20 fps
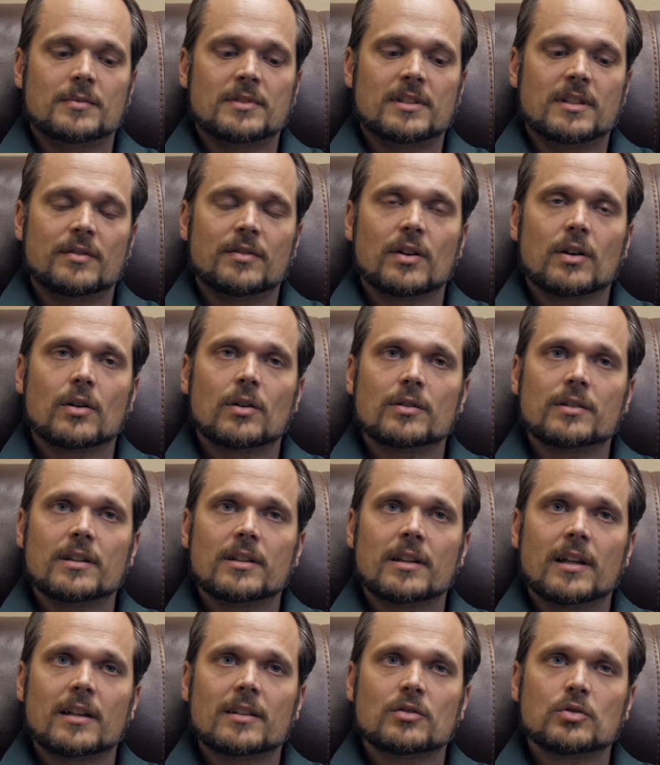
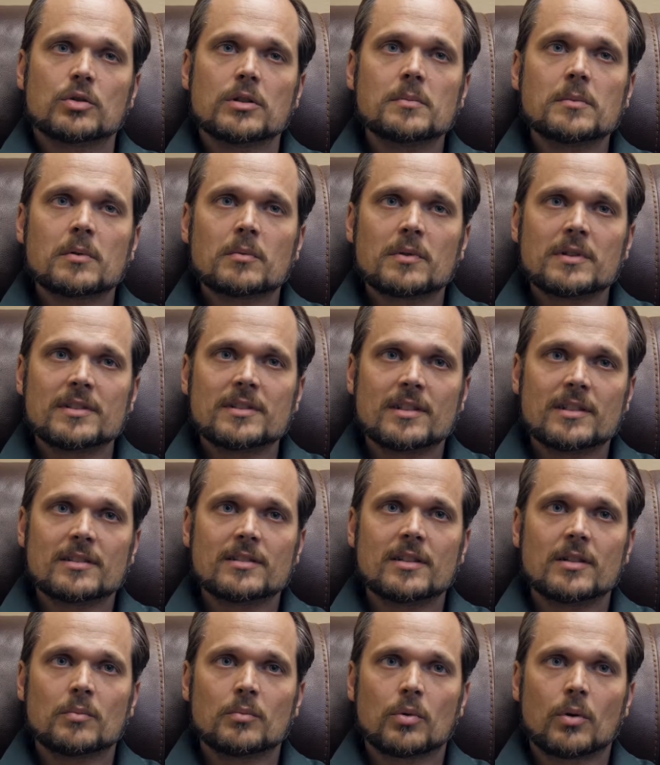difficulty, that
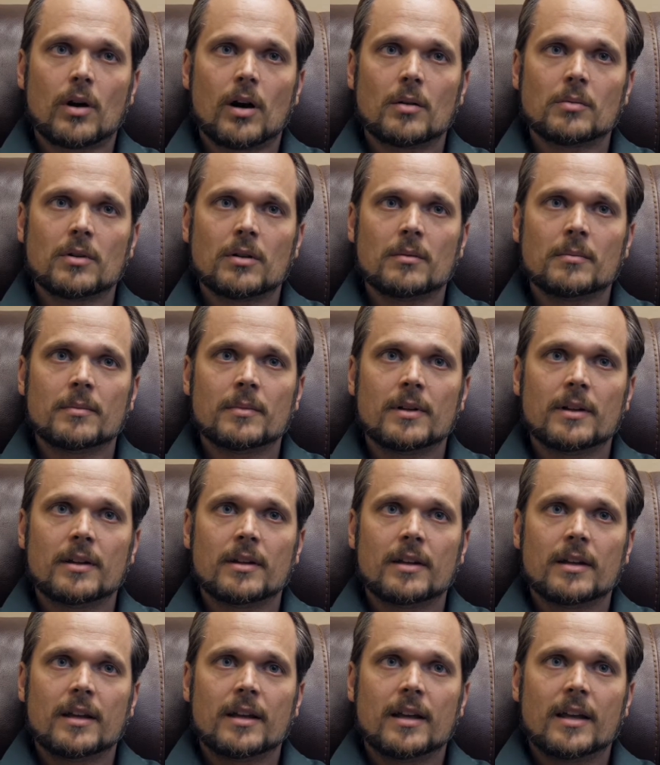treatment-resistant problem,
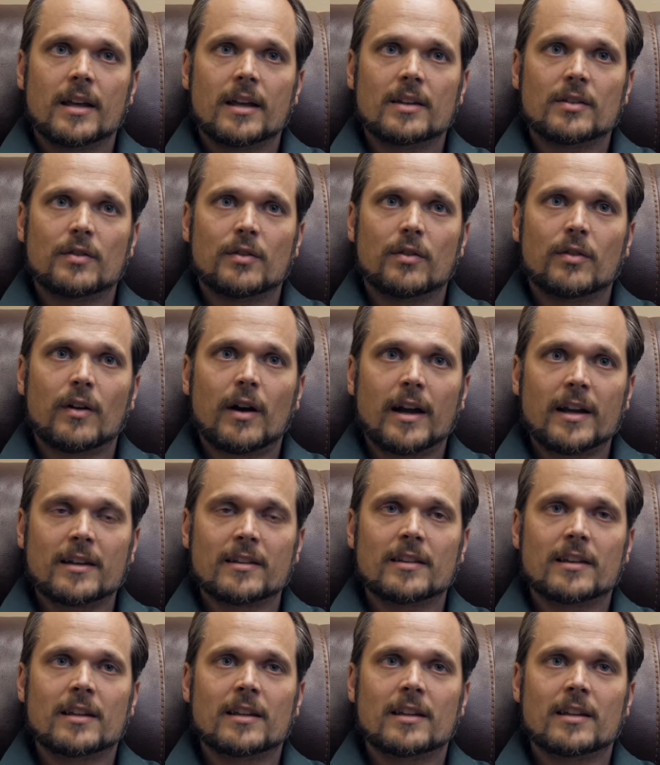is
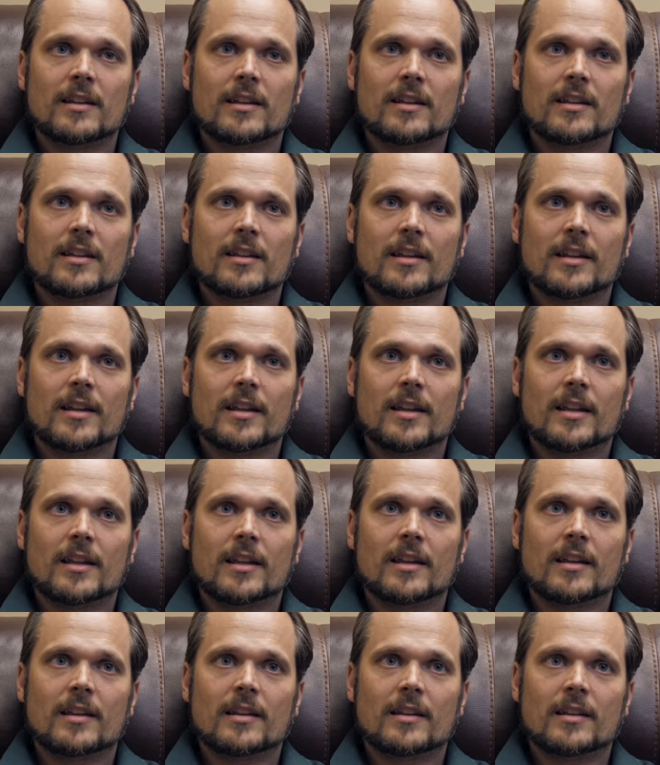finally
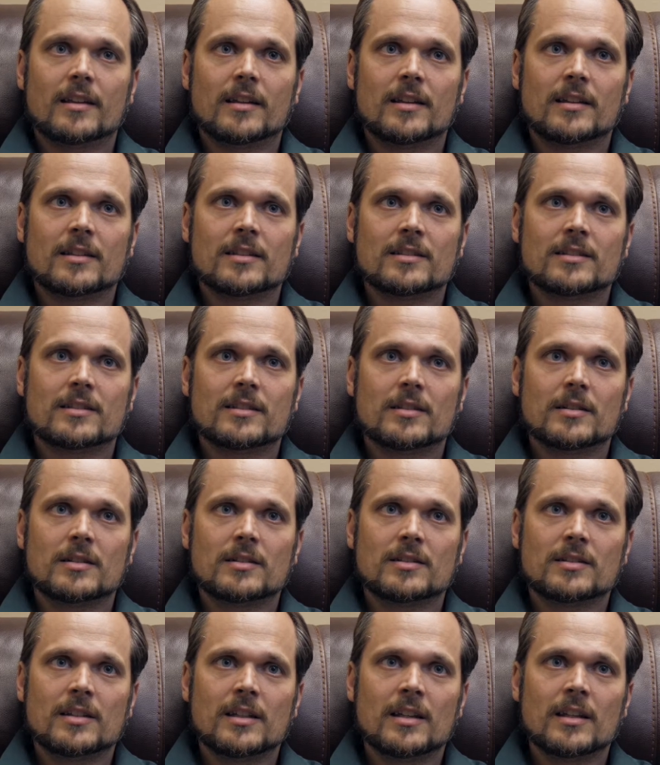is
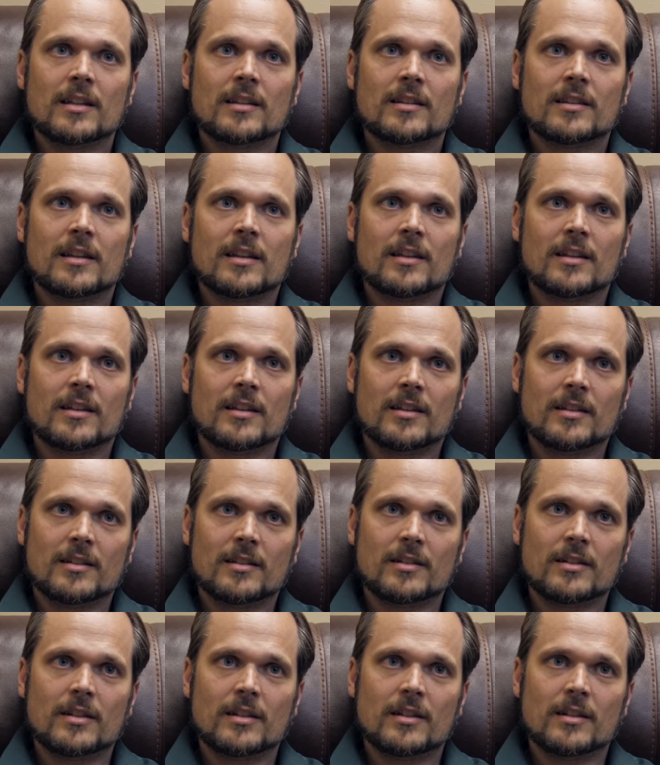seeing
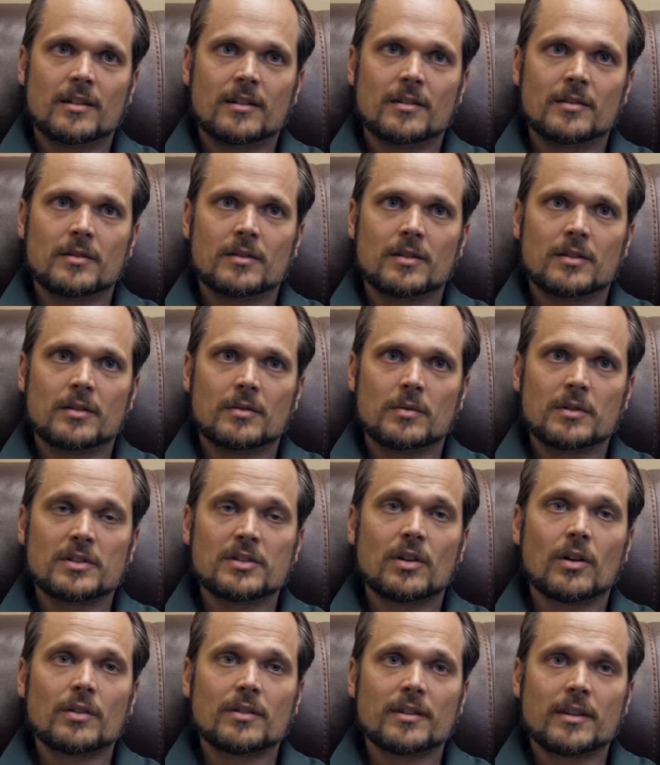the
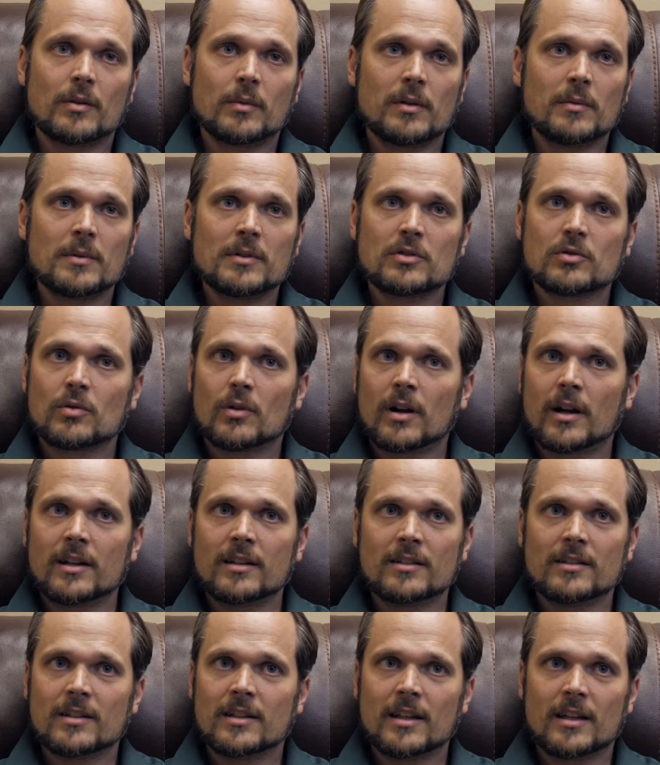results that we've been
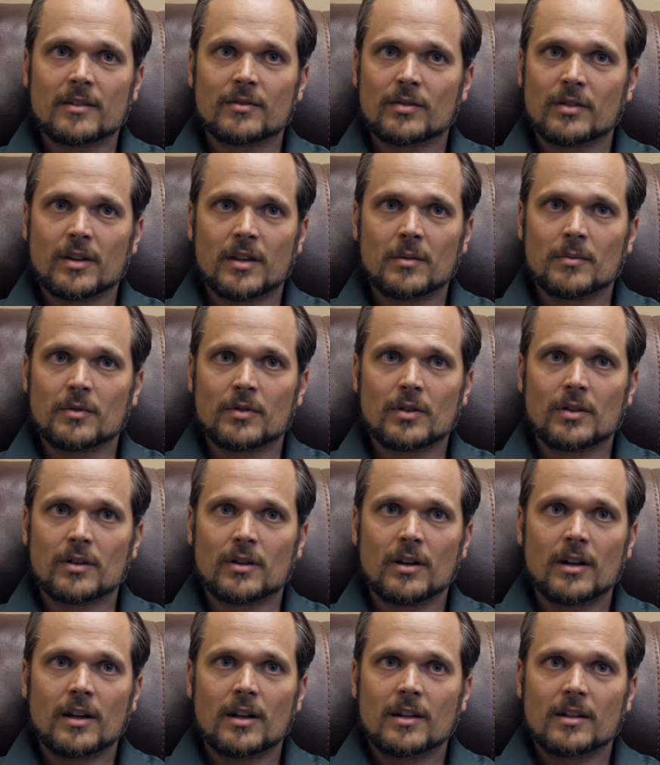trying to get for them
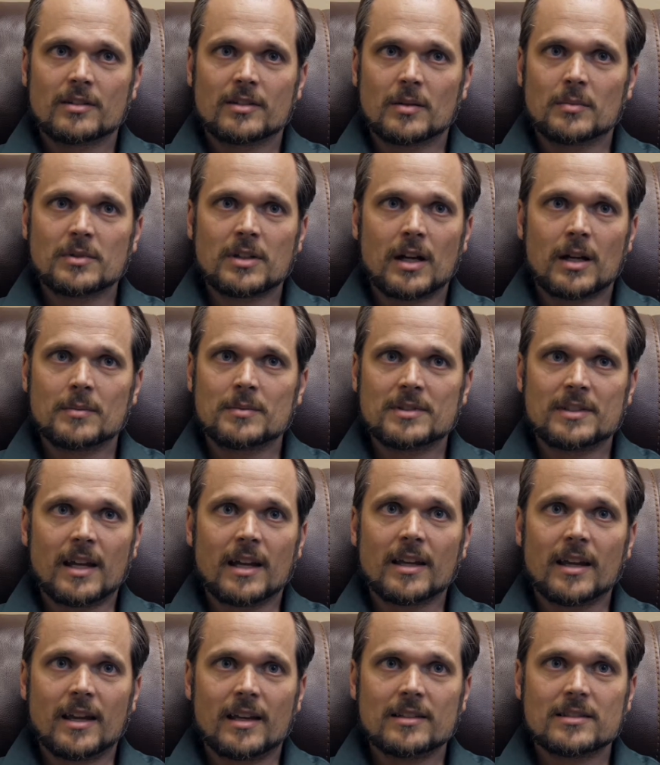for sometimes
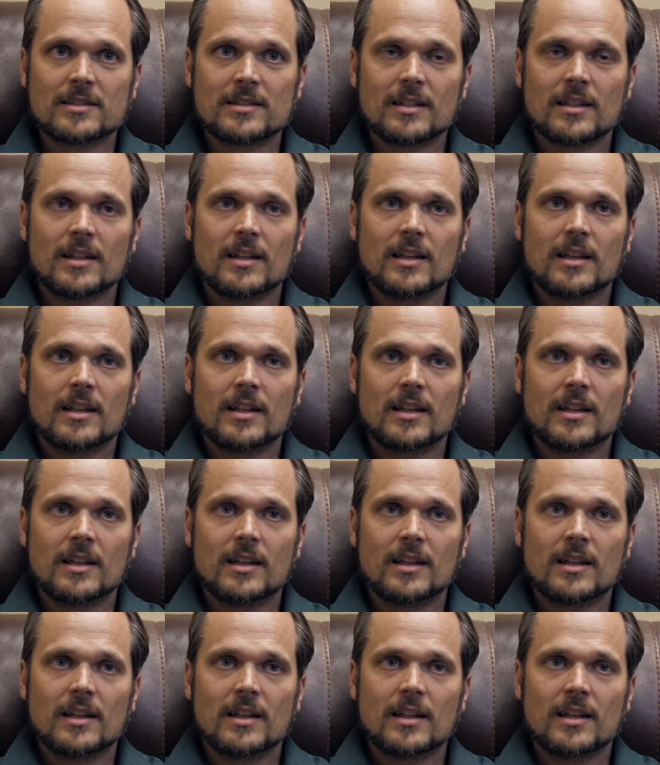decades.